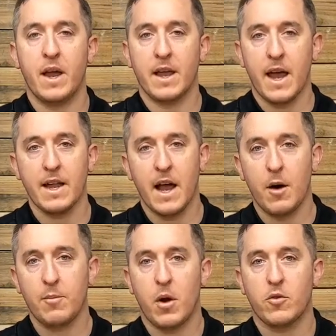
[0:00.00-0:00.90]
Again,
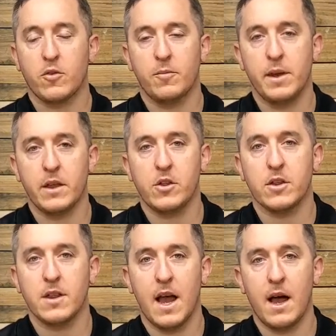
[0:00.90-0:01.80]
I'll post some
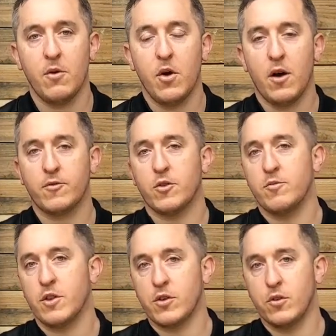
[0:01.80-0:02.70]
pictures now of some
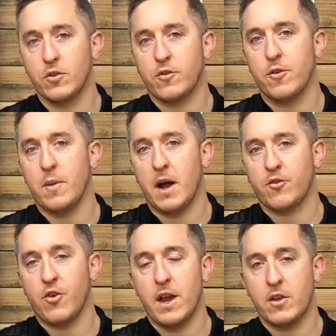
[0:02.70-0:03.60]
results from our
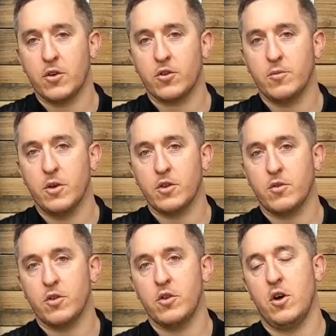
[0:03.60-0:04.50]
trade customers, so
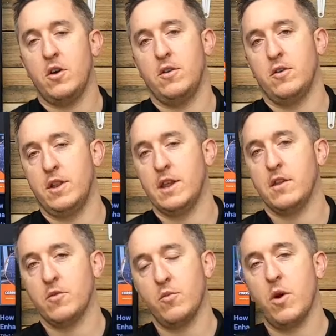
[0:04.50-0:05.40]
this
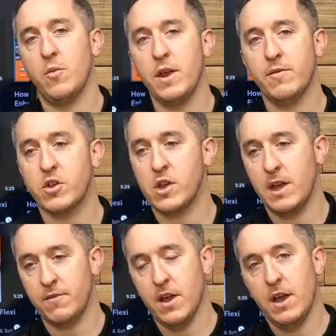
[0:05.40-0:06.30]
isn't what we've
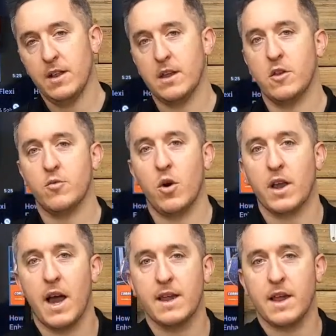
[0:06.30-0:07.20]
achieved, this is what
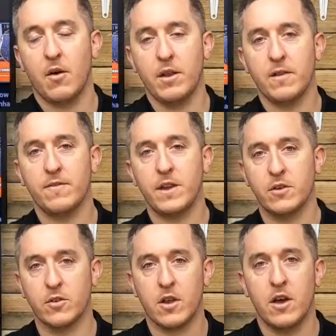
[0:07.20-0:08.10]
guys out in the
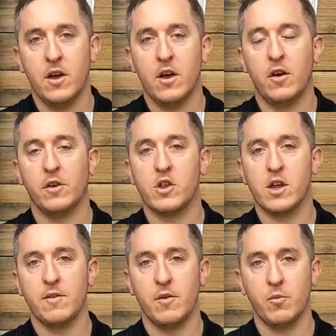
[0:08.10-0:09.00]
field are
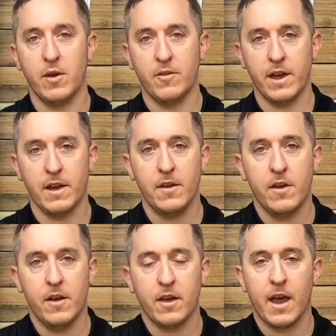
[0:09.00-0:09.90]
achieving with it.
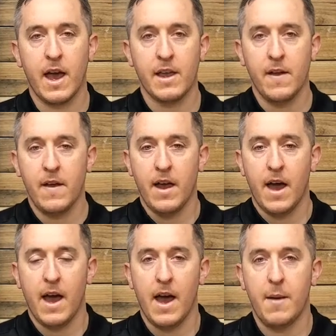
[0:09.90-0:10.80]
Okay,
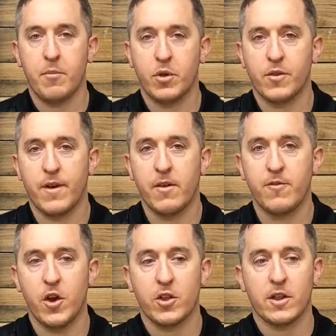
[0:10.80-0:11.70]
but it's a very
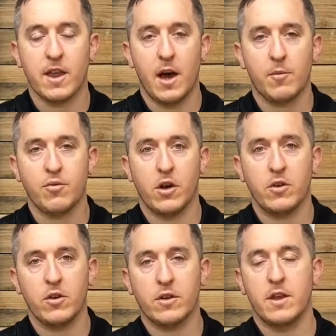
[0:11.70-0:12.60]
versatile
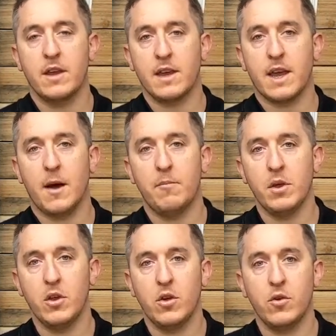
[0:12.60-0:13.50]
product. It can be
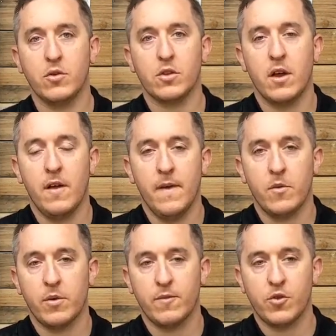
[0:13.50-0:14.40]
used
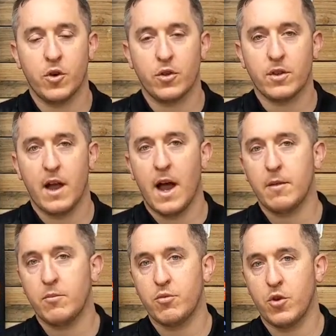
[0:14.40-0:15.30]
with just a
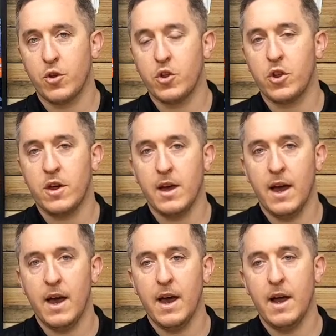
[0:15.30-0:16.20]
hand brush,
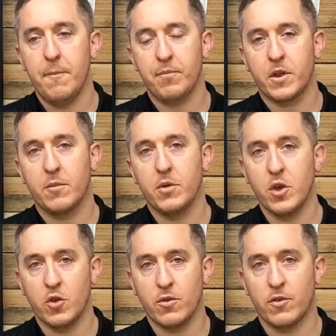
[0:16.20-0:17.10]
it can be
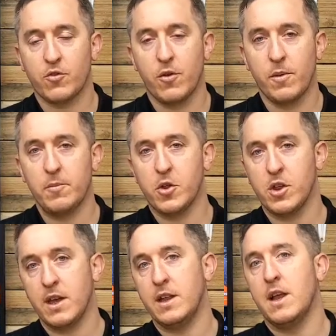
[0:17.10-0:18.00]
used with a scrubbing
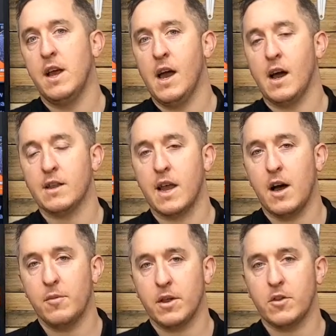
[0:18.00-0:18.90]
machine, our
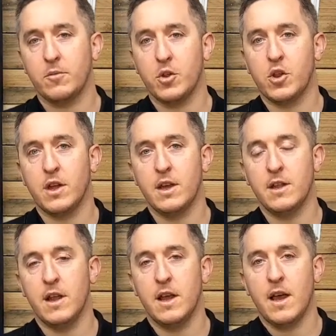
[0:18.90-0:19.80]
TileMaster machine,